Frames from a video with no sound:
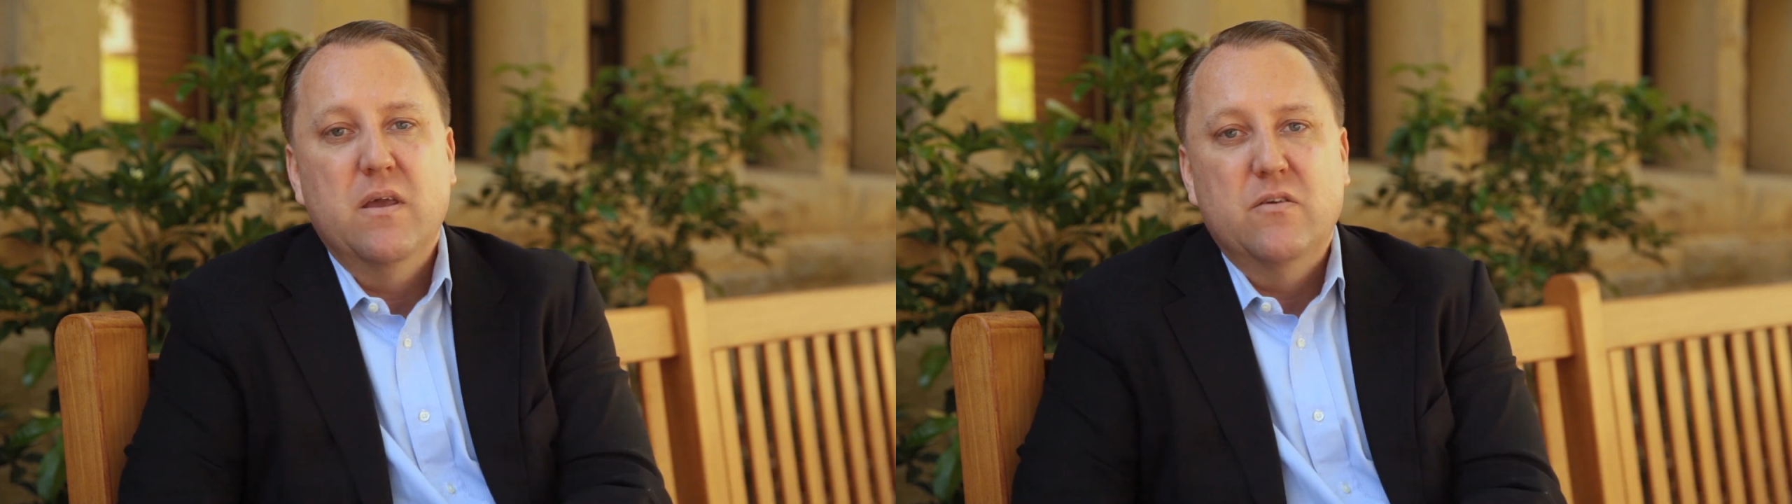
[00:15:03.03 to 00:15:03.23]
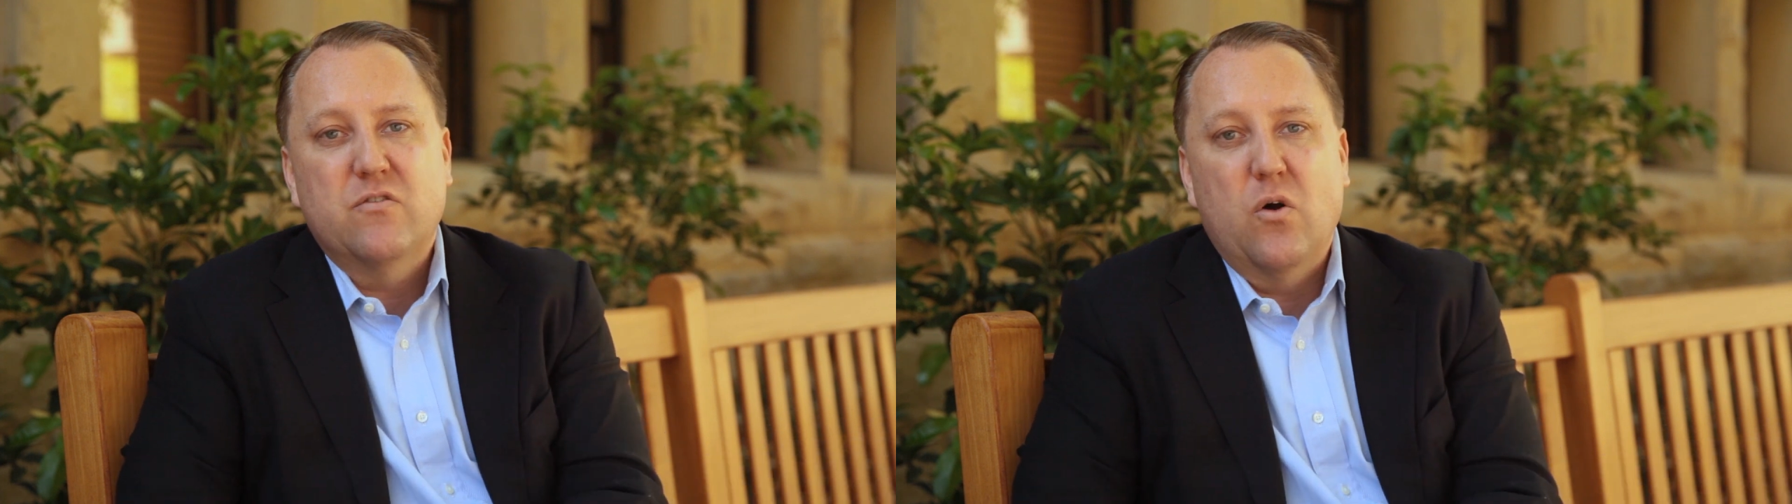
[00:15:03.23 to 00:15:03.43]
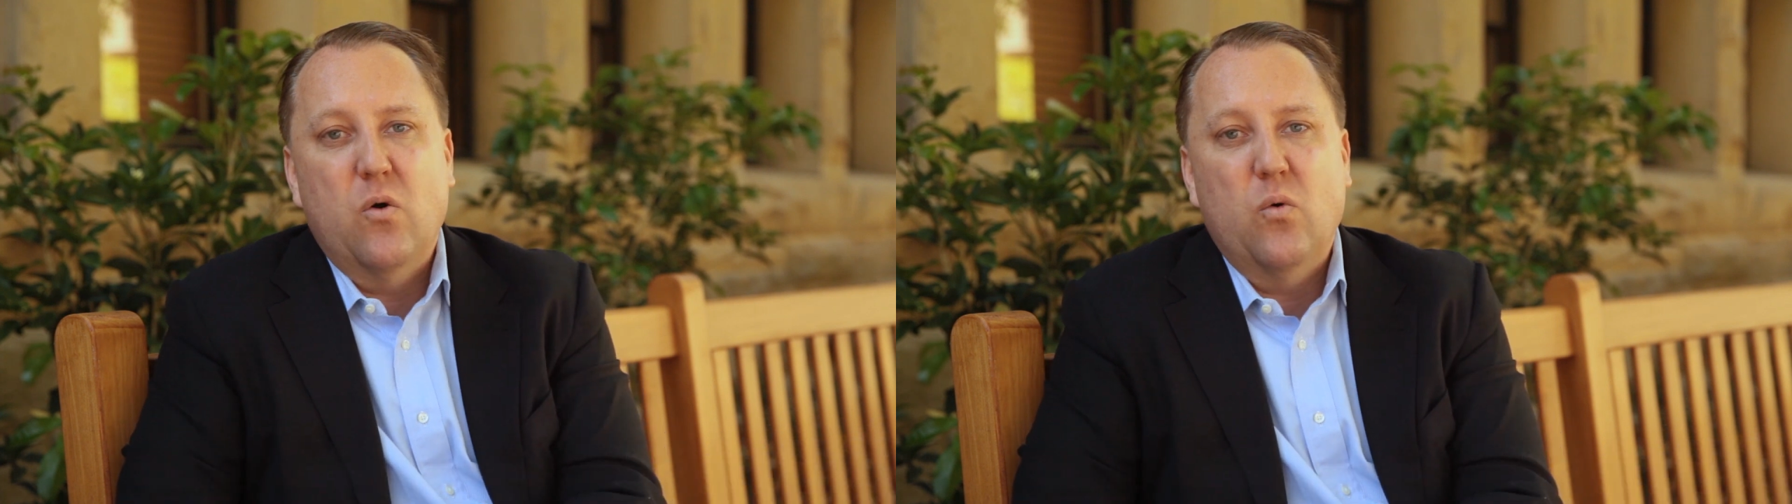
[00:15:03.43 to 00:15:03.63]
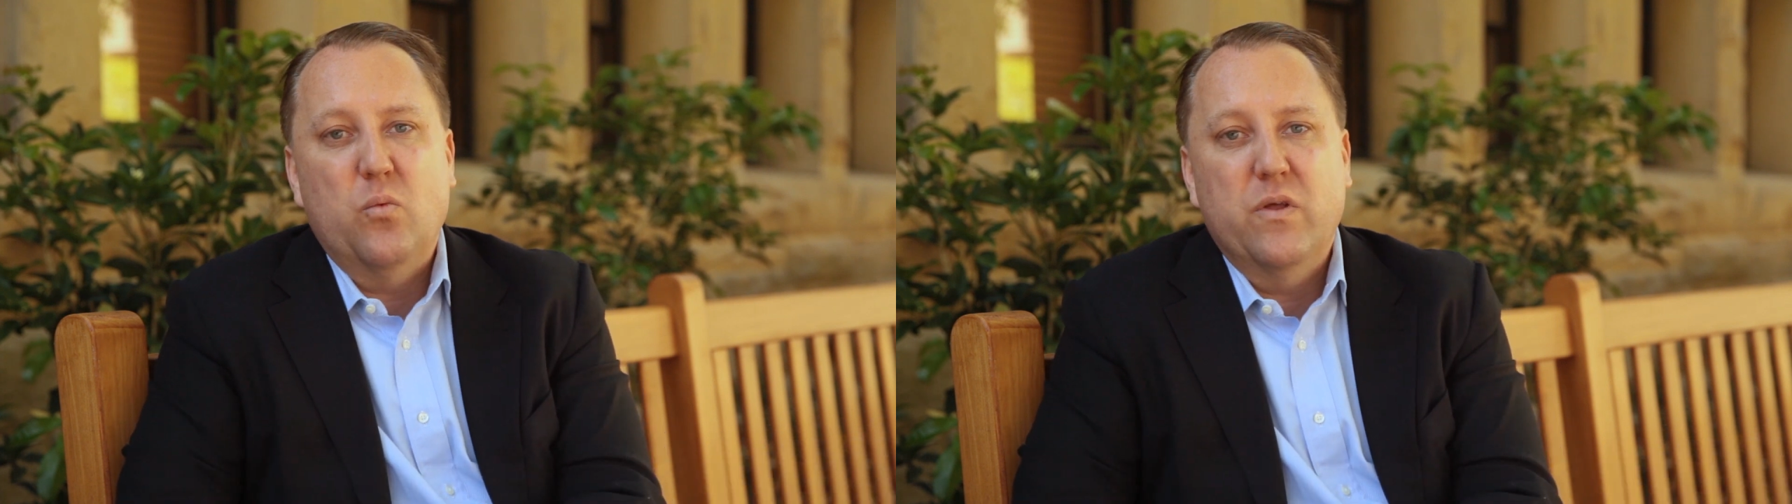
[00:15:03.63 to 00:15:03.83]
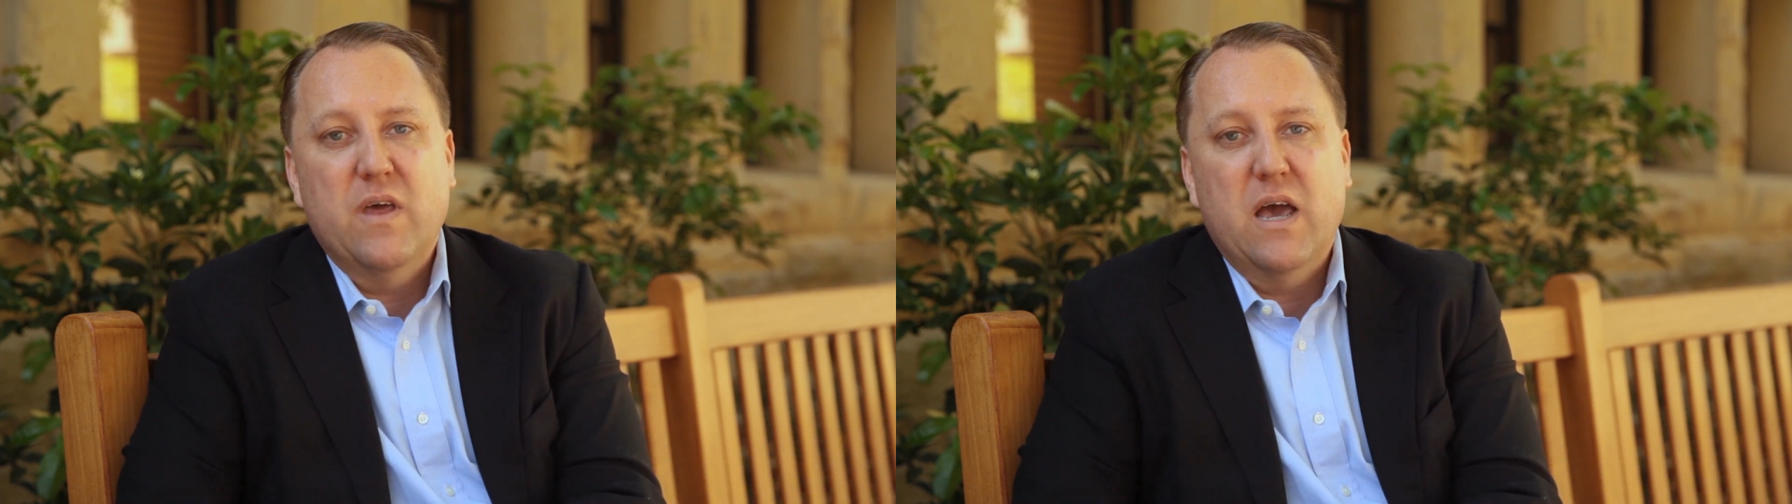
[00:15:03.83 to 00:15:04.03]
So
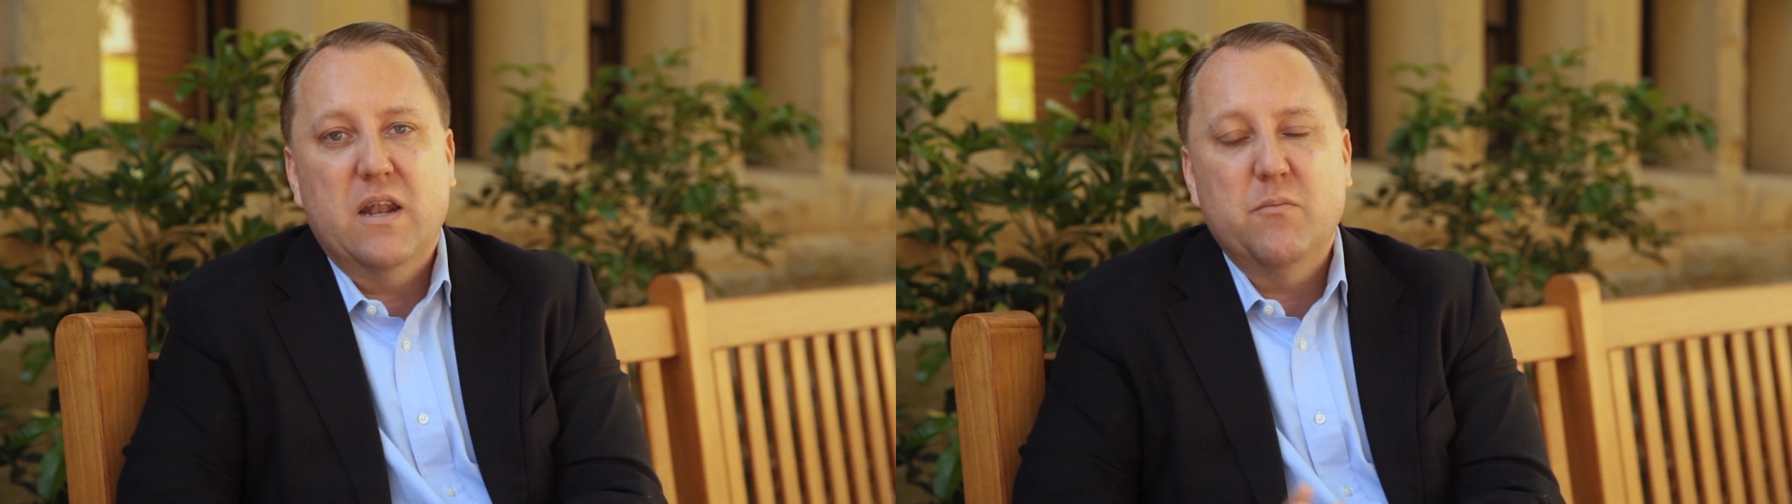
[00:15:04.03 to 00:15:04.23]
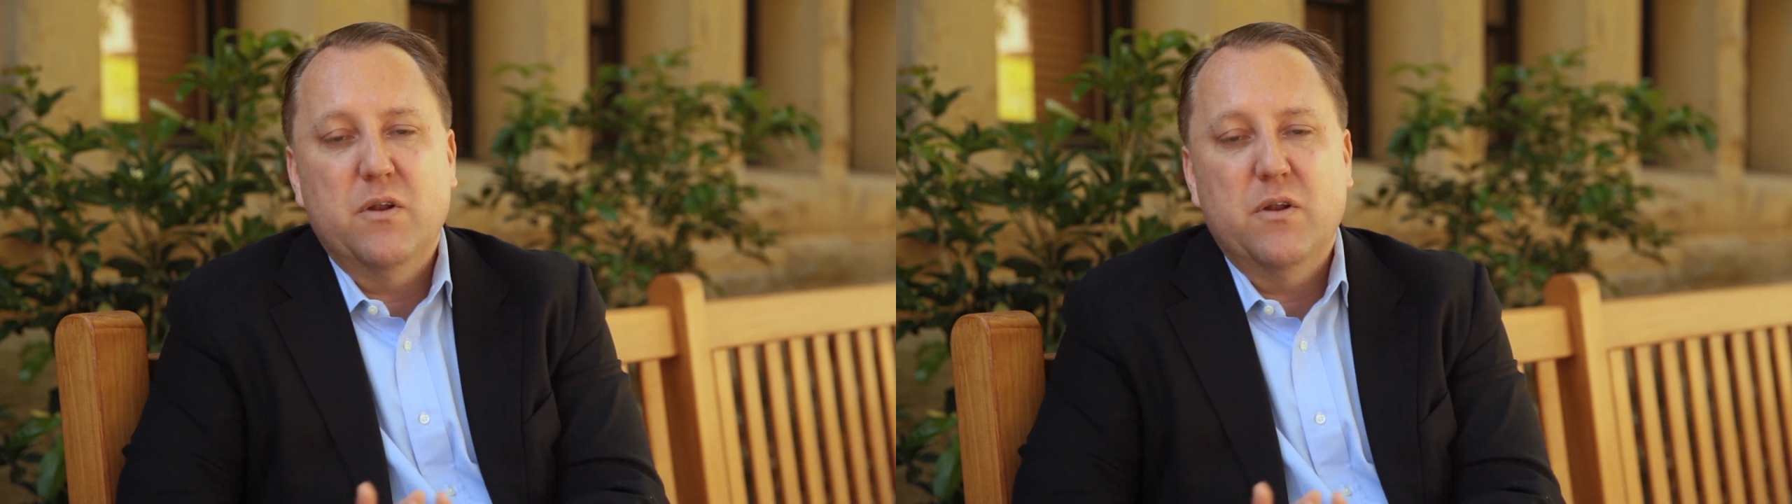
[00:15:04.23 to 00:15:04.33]
with that, I'm